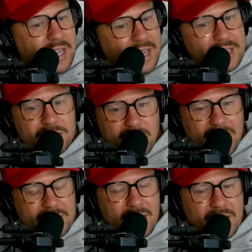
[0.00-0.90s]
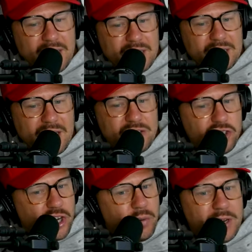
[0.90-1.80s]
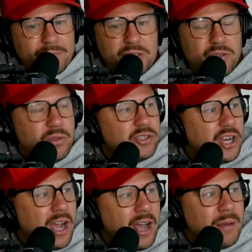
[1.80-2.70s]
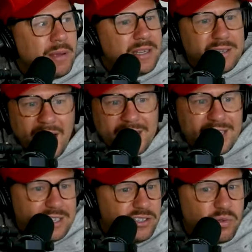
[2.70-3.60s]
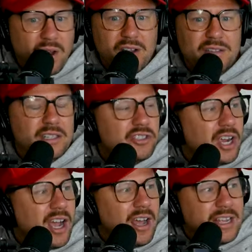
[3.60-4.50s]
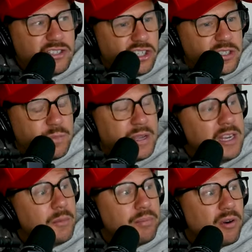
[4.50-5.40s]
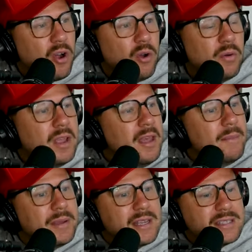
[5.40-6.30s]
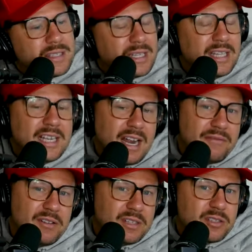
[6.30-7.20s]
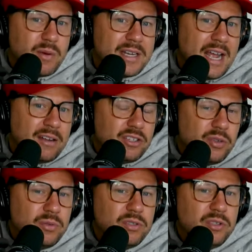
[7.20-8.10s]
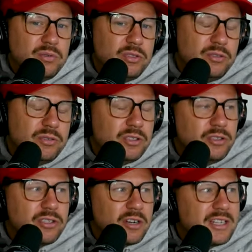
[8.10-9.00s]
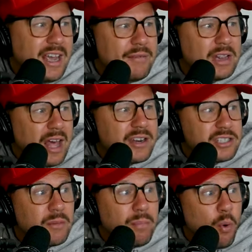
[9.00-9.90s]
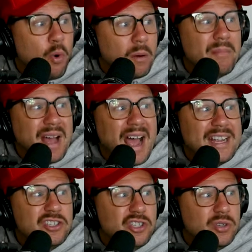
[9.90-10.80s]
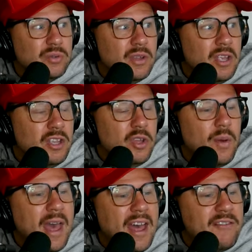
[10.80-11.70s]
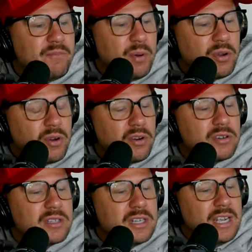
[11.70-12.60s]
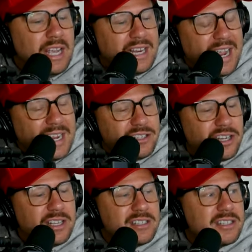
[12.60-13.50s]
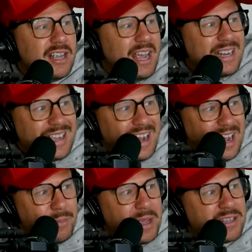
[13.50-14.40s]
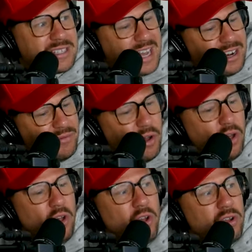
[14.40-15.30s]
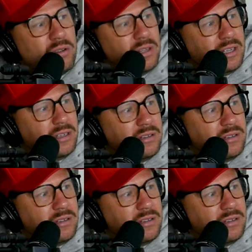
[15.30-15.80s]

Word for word: and and and and showing up to do the job and not getting drunk on the job and just being a pro, because suddenly, and I feel this right now, you you you you start to have a lot of support behind you. You have bookers and agents and comics kind of all